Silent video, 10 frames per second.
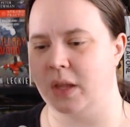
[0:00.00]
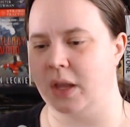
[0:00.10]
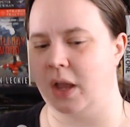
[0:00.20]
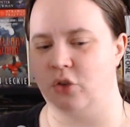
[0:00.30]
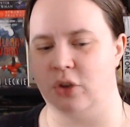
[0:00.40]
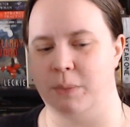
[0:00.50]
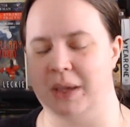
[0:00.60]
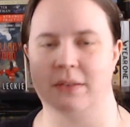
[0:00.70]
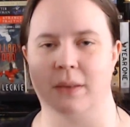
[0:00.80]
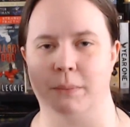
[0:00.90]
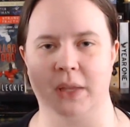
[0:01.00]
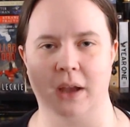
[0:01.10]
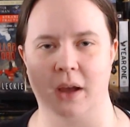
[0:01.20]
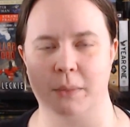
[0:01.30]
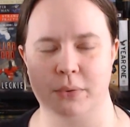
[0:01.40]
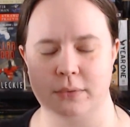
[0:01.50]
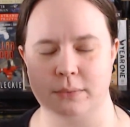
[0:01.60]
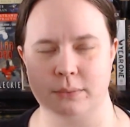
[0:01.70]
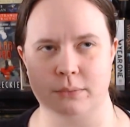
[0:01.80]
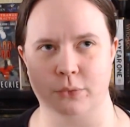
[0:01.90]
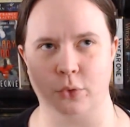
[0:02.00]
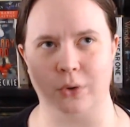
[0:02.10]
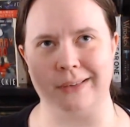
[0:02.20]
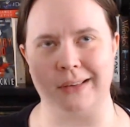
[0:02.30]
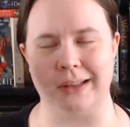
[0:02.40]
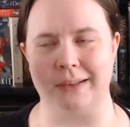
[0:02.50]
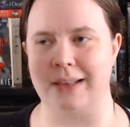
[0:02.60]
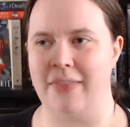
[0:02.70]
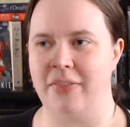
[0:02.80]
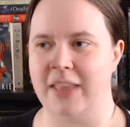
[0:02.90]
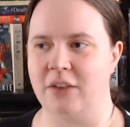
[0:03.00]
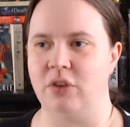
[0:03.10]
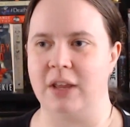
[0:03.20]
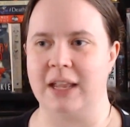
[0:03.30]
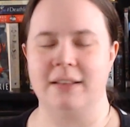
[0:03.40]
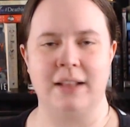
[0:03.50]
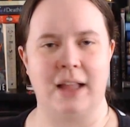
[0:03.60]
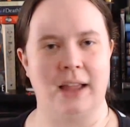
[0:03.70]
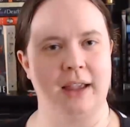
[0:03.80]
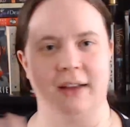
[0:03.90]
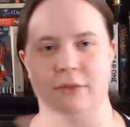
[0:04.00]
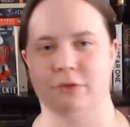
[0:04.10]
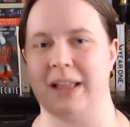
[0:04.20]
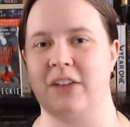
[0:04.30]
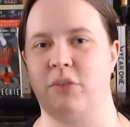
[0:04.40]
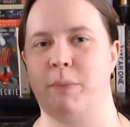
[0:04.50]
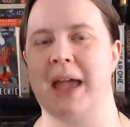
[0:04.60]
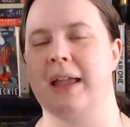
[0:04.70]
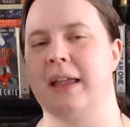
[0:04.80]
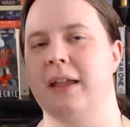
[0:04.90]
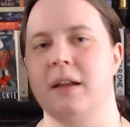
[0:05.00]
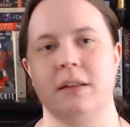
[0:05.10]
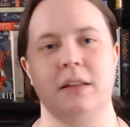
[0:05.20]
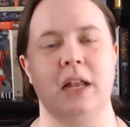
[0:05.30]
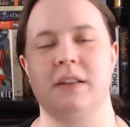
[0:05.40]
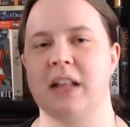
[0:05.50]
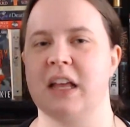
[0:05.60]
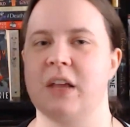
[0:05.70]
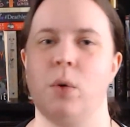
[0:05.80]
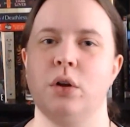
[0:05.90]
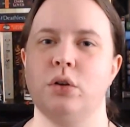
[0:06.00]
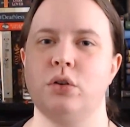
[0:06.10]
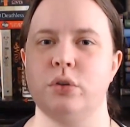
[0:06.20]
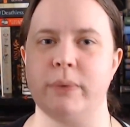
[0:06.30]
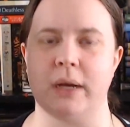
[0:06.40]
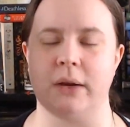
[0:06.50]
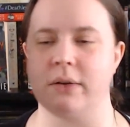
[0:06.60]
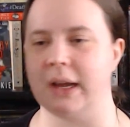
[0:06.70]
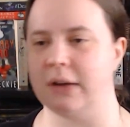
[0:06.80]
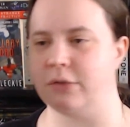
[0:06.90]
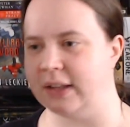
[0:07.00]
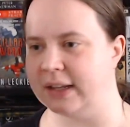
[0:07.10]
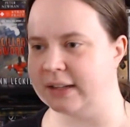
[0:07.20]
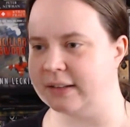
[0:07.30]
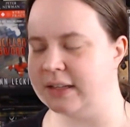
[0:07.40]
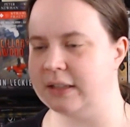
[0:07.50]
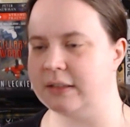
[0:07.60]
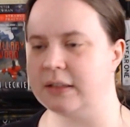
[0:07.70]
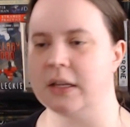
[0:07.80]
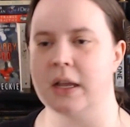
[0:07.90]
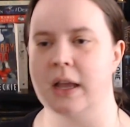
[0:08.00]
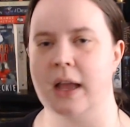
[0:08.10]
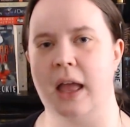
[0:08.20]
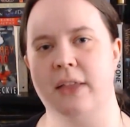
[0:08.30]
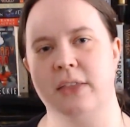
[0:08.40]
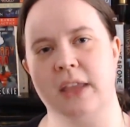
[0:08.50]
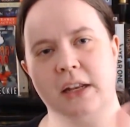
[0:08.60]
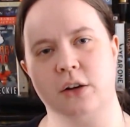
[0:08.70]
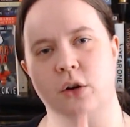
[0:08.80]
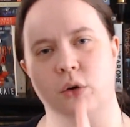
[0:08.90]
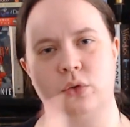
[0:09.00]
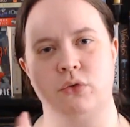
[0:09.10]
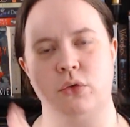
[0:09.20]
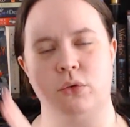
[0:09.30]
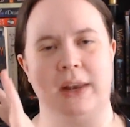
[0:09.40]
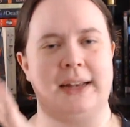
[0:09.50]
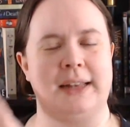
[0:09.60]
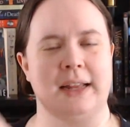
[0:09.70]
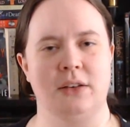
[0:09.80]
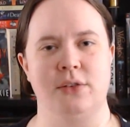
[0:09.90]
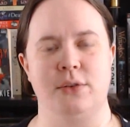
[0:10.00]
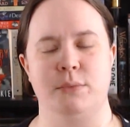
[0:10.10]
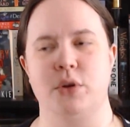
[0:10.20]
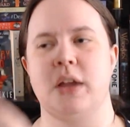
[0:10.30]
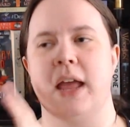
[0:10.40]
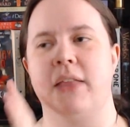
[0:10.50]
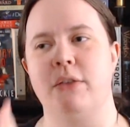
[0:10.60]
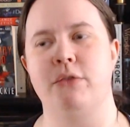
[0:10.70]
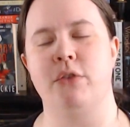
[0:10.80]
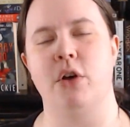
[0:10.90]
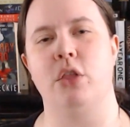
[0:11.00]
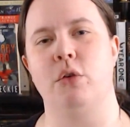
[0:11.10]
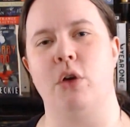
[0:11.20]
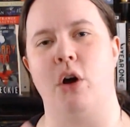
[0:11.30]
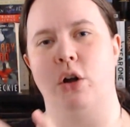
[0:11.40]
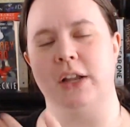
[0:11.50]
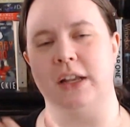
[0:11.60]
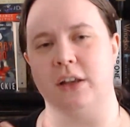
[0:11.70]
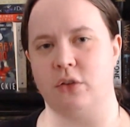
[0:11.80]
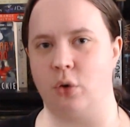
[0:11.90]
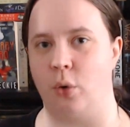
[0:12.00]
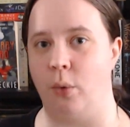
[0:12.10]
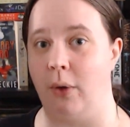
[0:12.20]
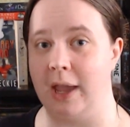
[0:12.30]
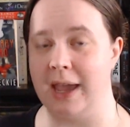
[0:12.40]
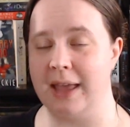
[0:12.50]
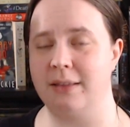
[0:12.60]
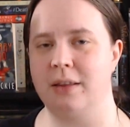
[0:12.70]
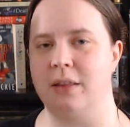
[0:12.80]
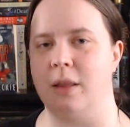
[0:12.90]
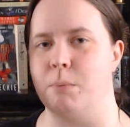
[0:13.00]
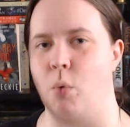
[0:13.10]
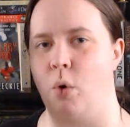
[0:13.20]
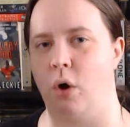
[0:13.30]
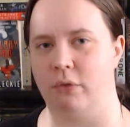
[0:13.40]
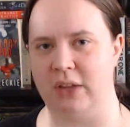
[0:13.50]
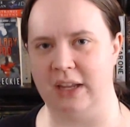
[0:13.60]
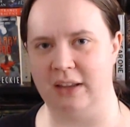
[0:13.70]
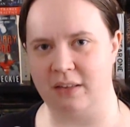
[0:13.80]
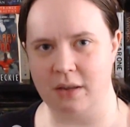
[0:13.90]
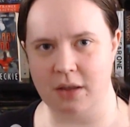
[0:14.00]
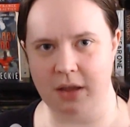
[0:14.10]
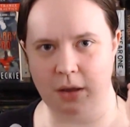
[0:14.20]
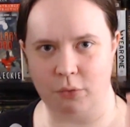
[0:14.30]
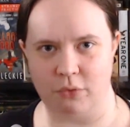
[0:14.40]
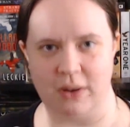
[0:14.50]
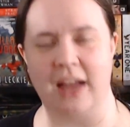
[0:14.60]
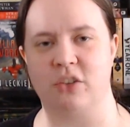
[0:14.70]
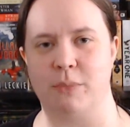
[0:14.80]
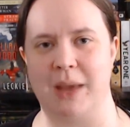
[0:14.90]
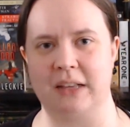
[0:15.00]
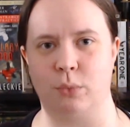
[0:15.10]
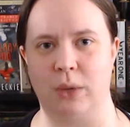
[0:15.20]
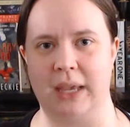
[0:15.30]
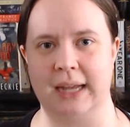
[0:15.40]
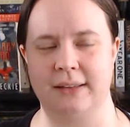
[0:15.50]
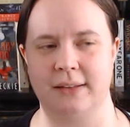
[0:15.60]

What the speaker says: she picks something up, for instance, and then she gets like a flashback that's like 1 or 2 paragraphs, that's it. And then it goes through like that to the book, and the further on in the story we get, the more of these flashbacks we get.